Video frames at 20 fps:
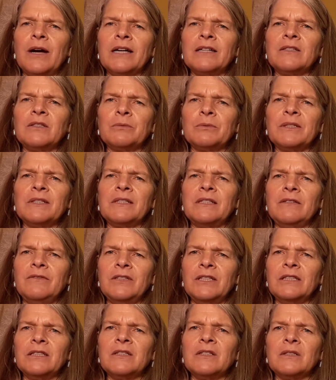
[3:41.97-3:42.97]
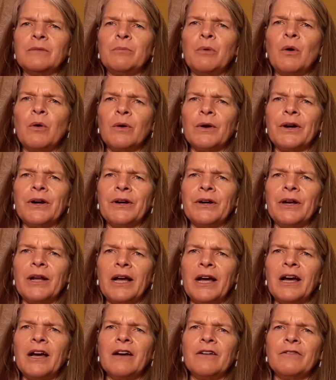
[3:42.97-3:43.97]
us receiving the support
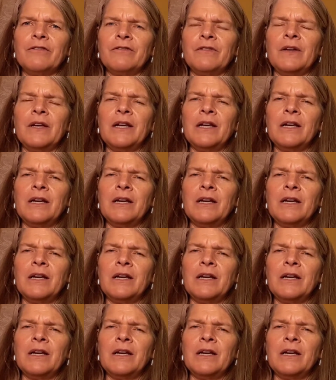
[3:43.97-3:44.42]
of